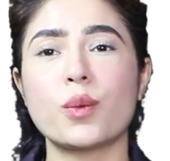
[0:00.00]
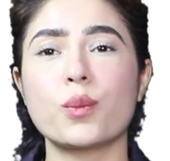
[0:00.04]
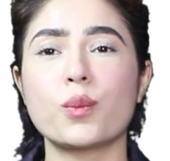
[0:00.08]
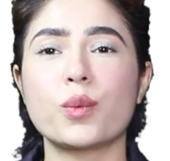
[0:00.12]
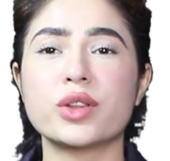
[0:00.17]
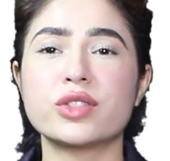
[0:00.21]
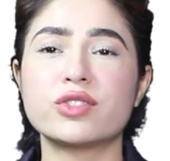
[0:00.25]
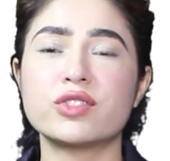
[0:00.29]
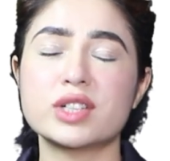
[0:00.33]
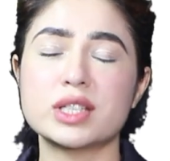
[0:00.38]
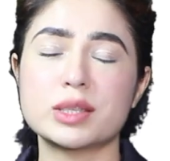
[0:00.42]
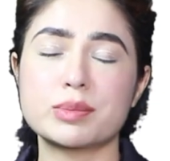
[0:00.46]

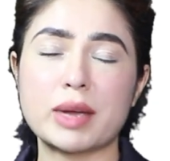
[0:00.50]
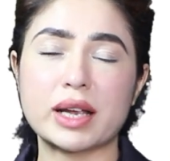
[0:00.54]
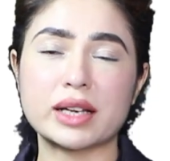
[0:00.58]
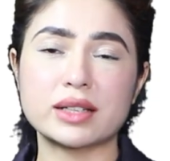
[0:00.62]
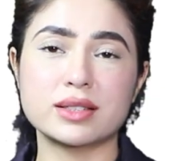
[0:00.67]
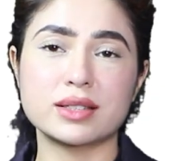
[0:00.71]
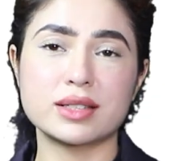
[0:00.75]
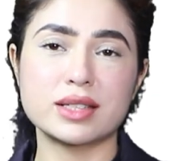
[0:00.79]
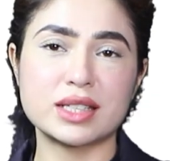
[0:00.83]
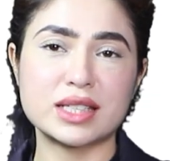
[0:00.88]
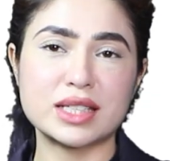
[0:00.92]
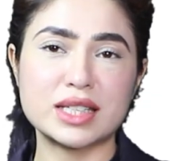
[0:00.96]
with respect
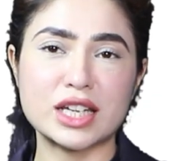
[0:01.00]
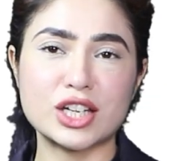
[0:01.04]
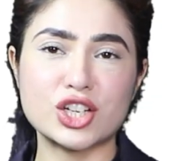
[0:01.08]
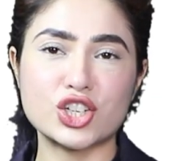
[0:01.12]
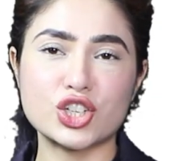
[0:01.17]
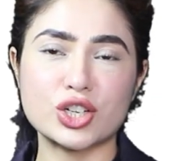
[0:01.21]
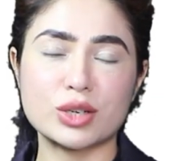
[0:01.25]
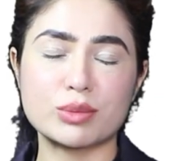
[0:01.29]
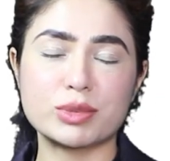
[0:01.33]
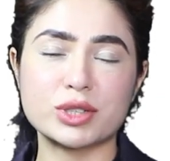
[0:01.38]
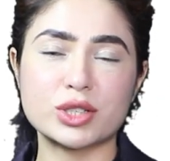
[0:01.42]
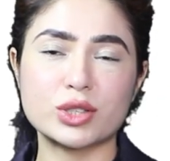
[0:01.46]
to
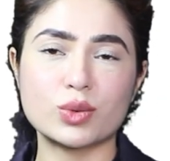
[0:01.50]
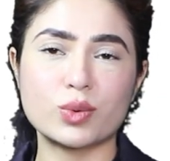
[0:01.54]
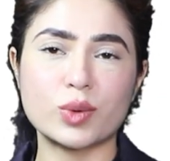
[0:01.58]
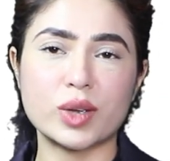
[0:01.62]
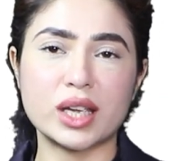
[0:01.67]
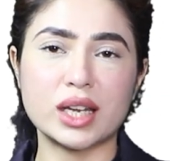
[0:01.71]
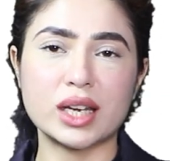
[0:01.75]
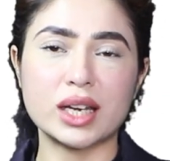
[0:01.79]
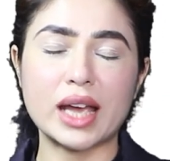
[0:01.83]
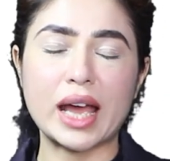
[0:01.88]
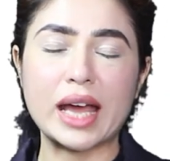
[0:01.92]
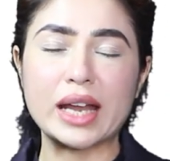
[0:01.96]
distinction
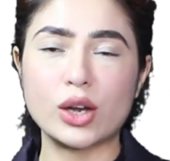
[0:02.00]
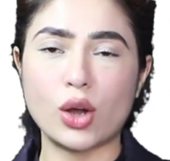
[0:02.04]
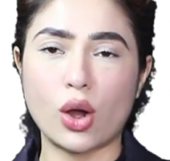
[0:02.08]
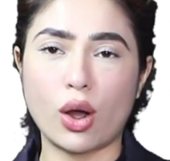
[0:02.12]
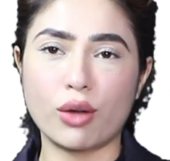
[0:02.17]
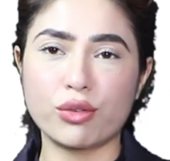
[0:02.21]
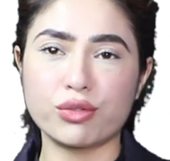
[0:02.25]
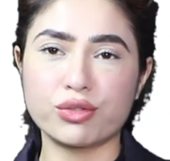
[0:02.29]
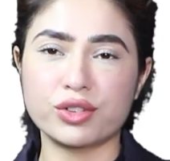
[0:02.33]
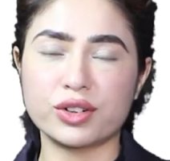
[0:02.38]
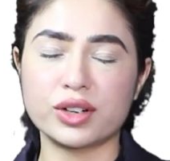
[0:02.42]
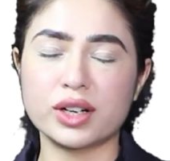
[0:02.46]
between an
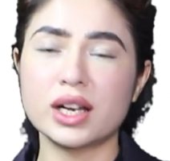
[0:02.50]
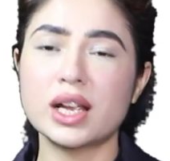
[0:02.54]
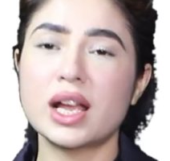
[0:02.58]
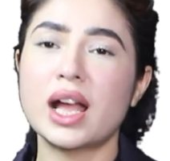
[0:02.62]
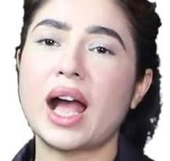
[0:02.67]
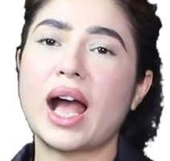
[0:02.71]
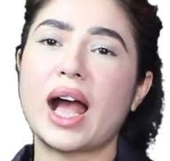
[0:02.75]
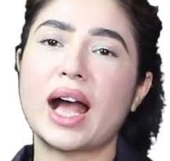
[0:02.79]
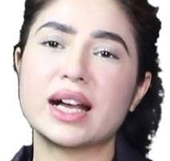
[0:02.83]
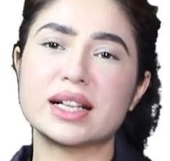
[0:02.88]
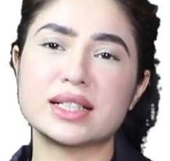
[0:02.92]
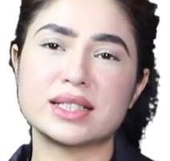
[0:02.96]
offer
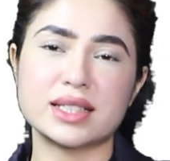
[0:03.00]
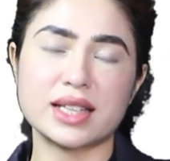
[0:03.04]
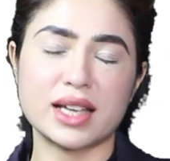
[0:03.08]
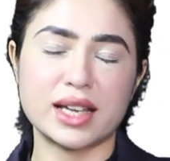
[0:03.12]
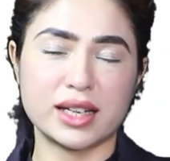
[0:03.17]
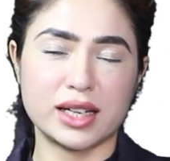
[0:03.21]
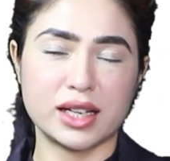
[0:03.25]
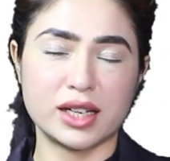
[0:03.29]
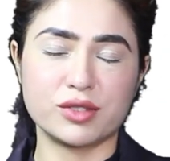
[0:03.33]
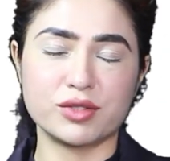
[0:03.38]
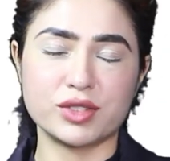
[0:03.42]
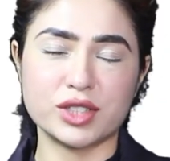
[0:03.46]
and
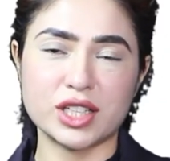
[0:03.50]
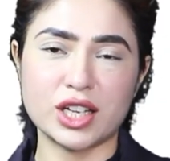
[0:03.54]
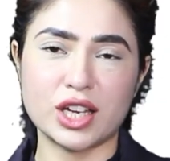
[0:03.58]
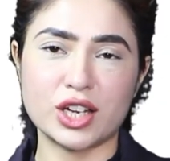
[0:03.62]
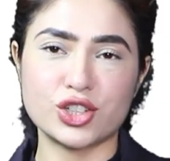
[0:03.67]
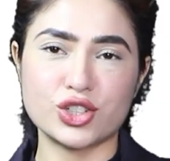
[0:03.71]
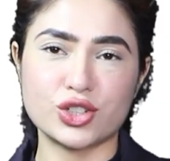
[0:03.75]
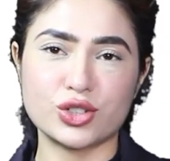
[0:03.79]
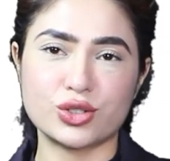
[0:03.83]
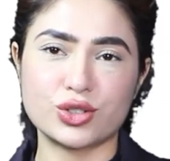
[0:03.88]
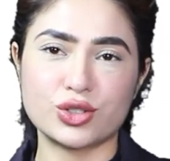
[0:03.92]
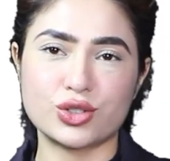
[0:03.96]
an
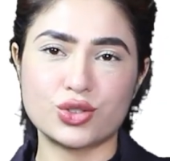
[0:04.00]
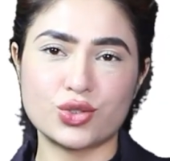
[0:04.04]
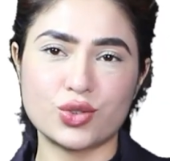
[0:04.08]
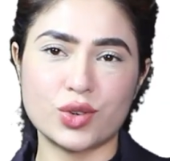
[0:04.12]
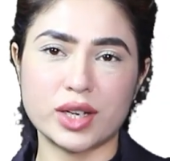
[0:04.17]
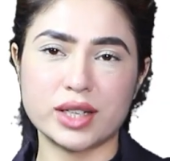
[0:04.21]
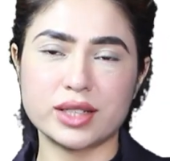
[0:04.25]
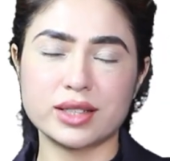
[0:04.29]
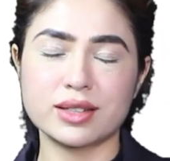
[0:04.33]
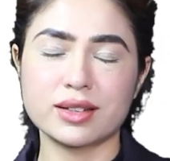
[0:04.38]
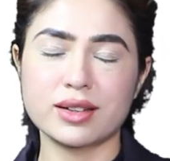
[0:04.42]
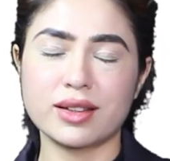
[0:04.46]
invitation to
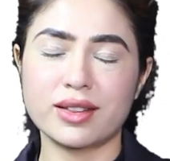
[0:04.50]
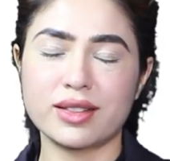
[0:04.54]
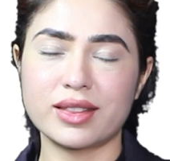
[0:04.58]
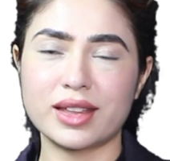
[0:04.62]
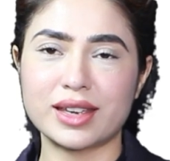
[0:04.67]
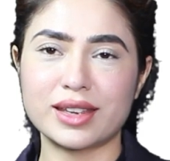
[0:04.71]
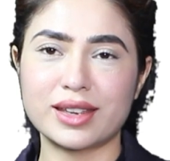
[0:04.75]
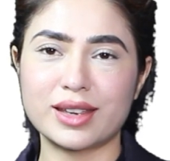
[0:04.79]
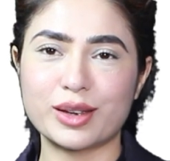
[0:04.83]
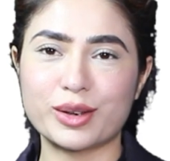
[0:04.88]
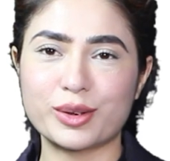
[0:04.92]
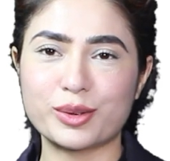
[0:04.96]
treat.
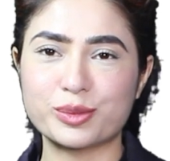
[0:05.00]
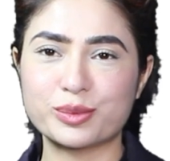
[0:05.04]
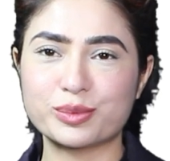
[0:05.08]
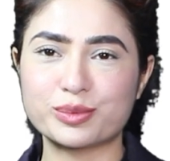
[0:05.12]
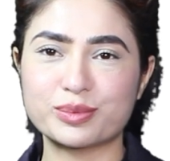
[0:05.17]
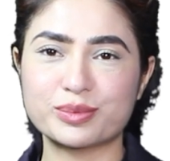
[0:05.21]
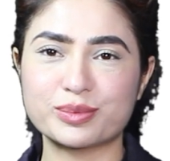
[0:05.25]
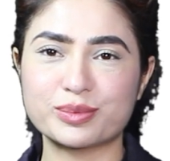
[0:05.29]
Thank you.